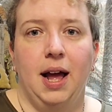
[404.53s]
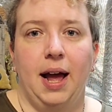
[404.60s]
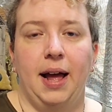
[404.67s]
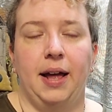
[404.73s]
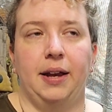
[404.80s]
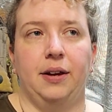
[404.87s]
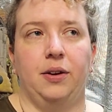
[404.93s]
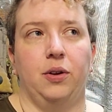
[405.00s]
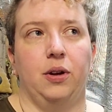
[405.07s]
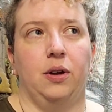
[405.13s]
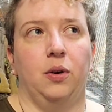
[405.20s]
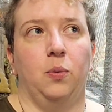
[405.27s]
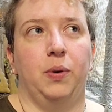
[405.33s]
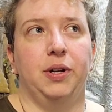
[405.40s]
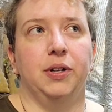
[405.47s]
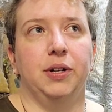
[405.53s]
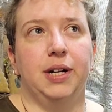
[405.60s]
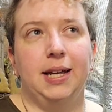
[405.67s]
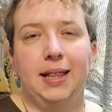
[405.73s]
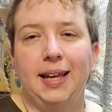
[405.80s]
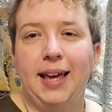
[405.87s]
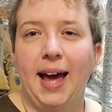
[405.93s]
And when you're
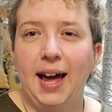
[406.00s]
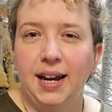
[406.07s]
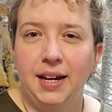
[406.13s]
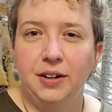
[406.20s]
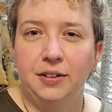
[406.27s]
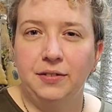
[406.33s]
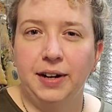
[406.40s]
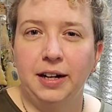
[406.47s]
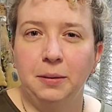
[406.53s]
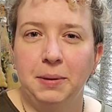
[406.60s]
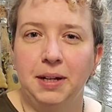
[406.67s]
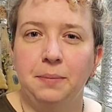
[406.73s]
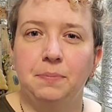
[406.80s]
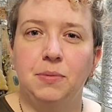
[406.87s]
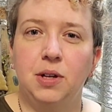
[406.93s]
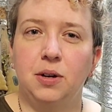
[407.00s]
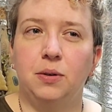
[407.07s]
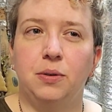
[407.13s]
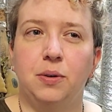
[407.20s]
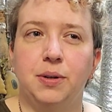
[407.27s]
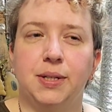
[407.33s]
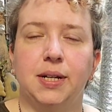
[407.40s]
in the cat hair environment, you
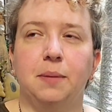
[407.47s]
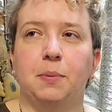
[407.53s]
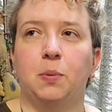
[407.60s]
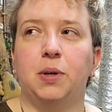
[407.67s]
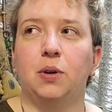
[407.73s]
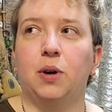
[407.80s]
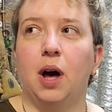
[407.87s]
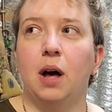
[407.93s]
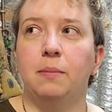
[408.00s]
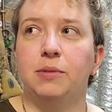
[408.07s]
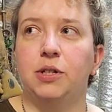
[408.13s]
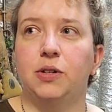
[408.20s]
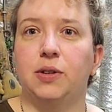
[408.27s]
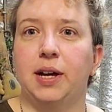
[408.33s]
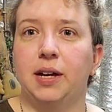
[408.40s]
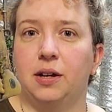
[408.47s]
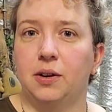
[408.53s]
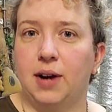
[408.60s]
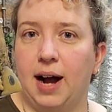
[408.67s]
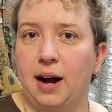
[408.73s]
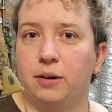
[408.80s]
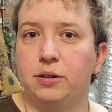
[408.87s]
don't notice it, but when you come to like
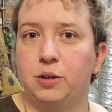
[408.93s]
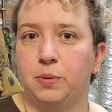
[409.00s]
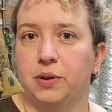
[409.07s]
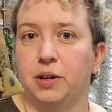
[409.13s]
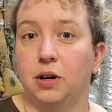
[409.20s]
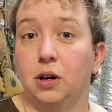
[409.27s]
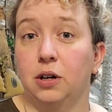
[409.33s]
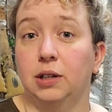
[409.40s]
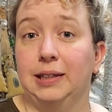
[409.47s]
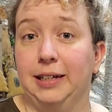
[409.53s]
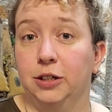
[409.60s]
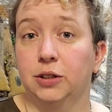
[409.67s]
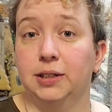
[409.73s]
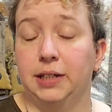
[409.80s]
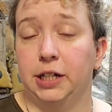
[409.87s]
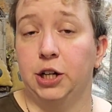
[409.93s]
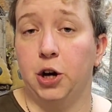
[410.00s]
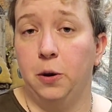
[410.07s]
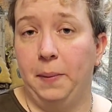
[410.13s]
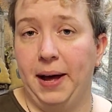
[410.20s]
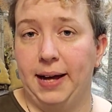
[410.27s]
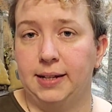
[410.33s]
your house where there are literally
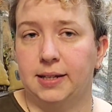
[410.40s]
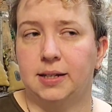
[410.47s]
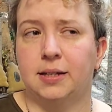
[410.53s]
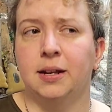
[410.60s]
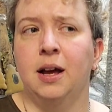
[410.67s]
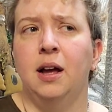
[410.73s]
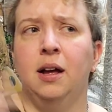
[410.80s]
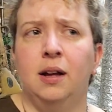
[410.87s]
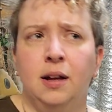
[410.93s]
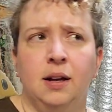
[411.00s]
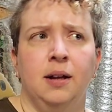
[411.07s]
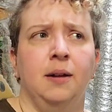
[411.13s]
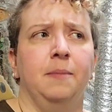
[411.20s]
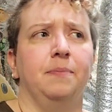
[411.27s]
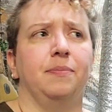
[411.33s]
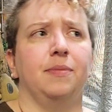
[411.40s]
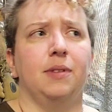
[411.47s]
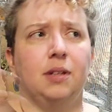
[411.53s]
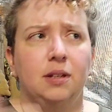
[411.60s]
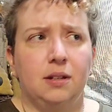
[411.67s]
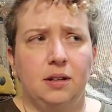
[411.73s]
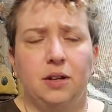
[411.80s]
no pets,
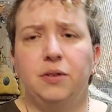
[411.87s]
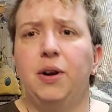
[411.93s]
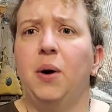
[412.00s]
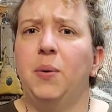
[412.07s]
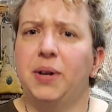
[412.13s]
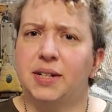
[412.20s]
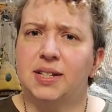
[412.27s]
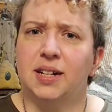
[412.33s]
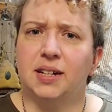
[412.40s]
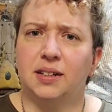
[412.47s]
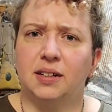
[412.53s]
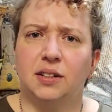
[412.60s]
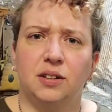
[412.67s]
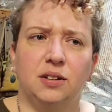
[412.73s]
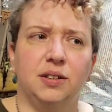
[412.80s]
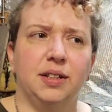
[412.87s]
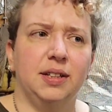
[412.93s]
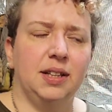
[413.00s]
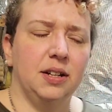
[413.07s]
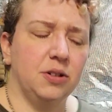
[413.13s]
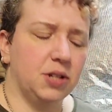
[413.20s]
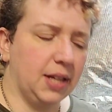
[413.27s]
you notice it a little,
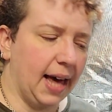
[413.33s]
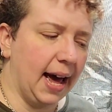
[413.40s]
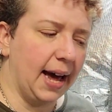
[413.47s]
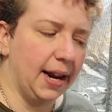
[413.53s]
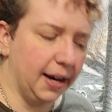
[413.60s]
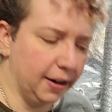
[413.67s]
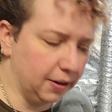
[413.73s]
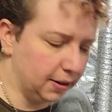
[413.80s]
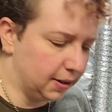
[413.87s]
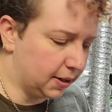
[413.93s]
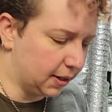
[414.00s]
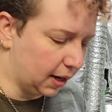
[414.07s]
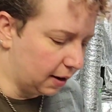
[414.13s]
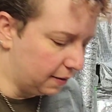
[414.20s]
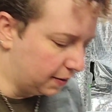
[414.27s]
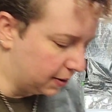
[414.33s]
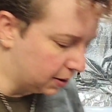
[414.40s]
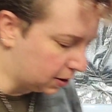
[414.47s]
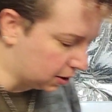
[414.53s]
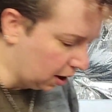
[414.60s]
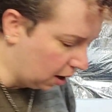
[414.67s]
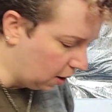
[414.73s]
that there's cat hair on stuff.
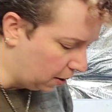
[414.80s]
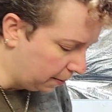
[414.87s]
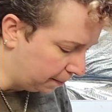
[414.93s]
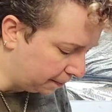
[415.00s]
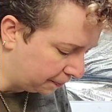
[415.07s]
So